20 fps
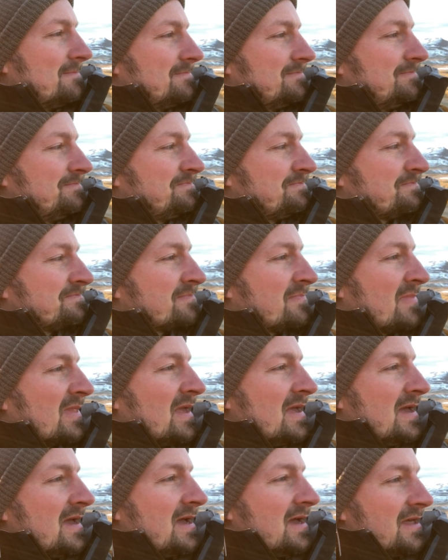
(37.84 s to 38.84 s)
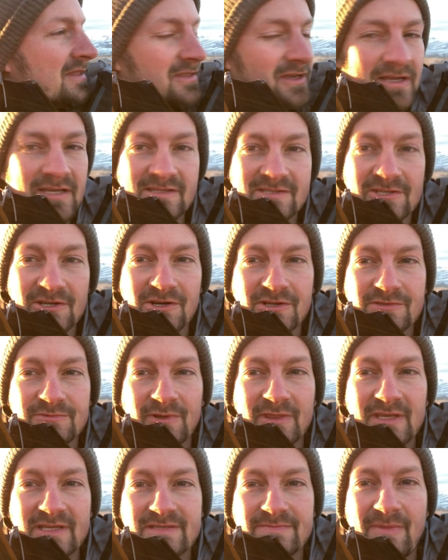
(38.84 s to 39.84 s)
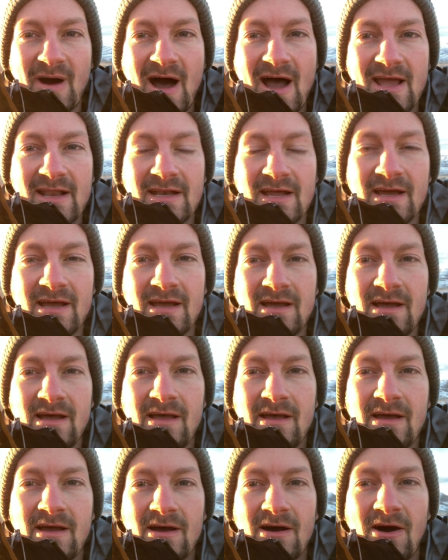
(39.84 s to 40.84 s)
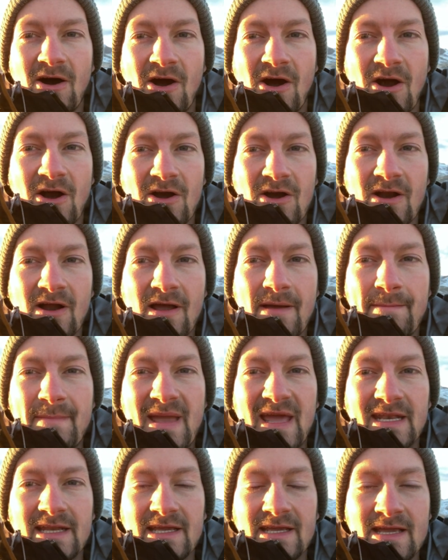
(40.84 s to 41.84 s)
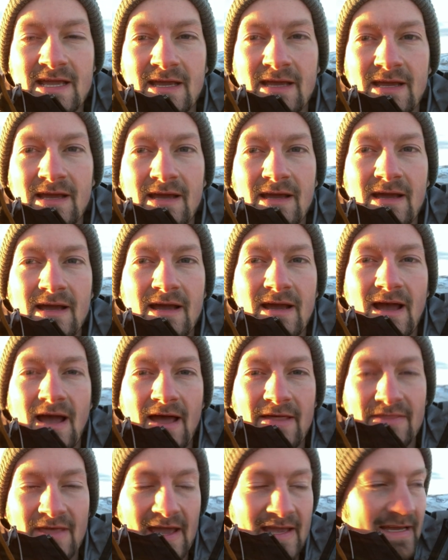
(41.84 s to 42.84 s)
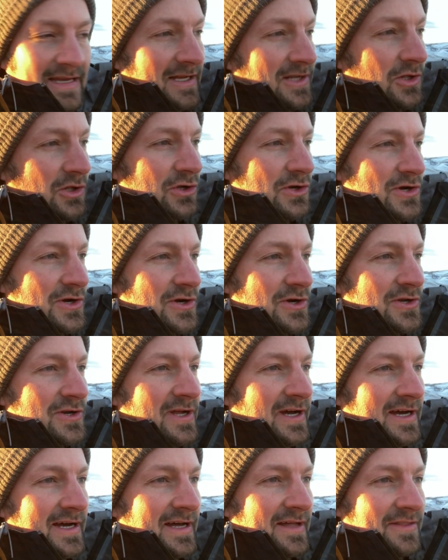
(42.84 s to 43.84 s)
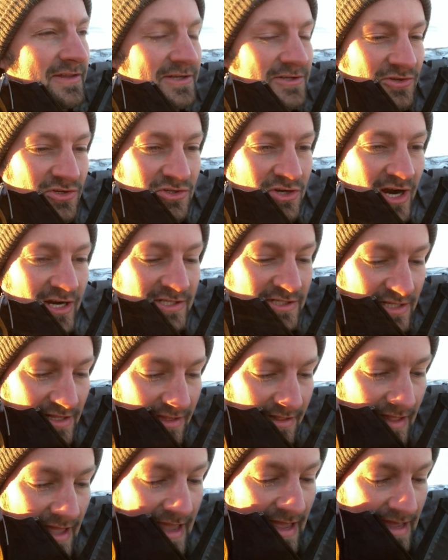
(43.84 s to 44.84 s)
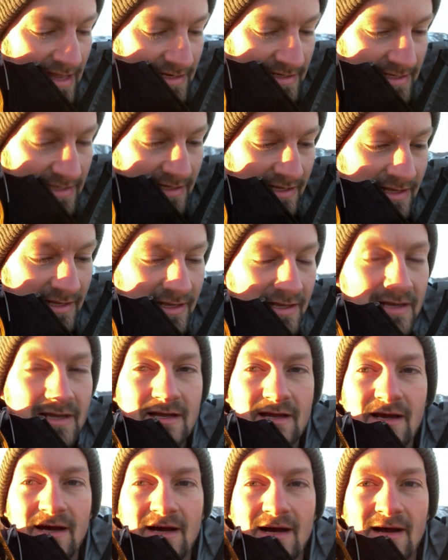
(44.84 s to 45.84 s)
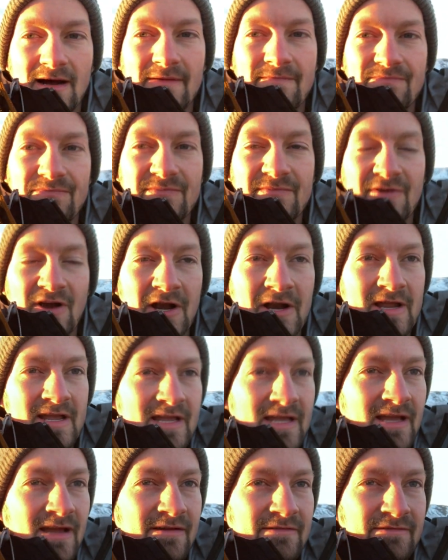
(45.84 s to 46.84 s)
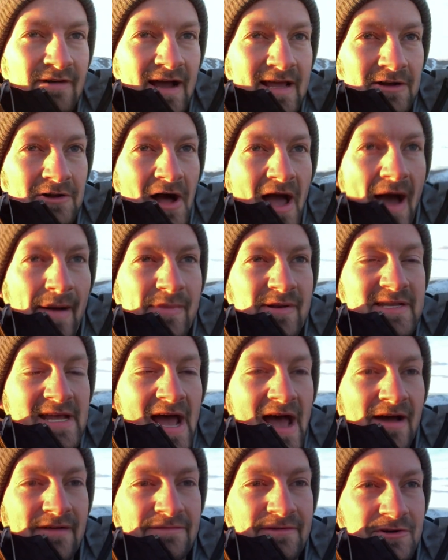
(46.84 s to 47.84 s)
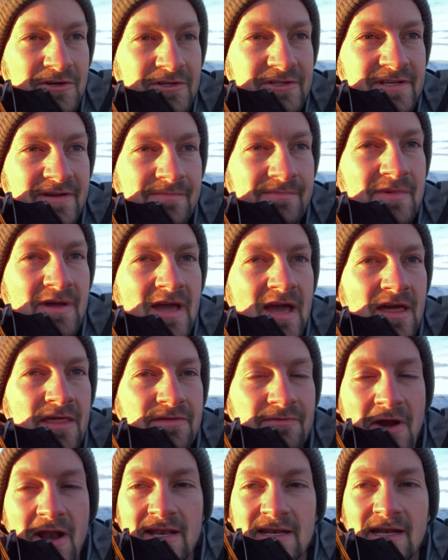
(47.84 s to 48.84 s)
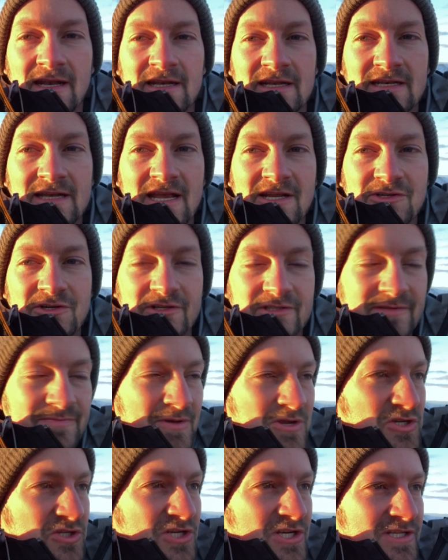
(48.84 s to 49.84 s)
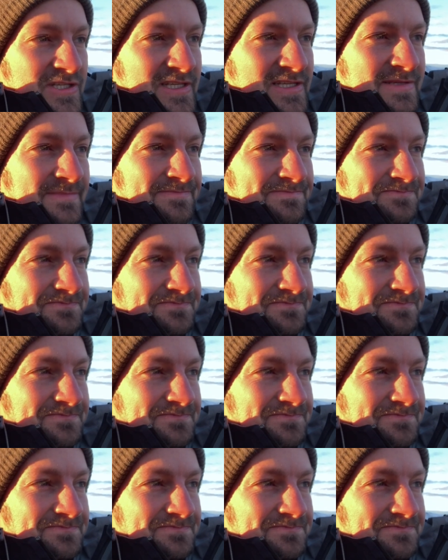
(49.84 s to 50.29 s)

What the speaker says: the concerns with this mine are many, and they include the destruction of the land, very vital habitat for some threatened and endangered species,